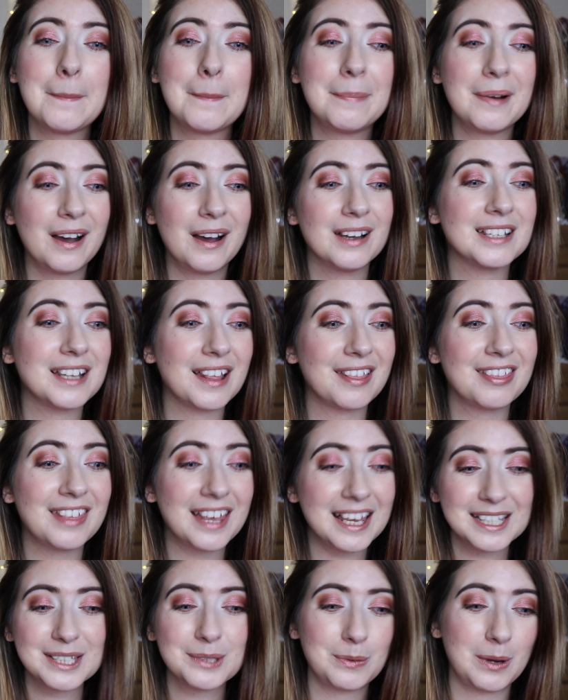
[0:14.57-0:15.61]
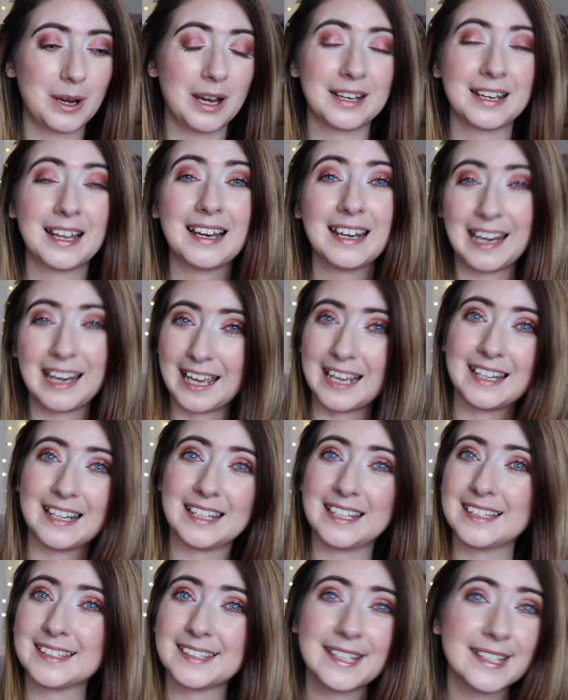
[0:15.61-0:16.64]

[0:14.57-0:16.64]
but this one, ladies,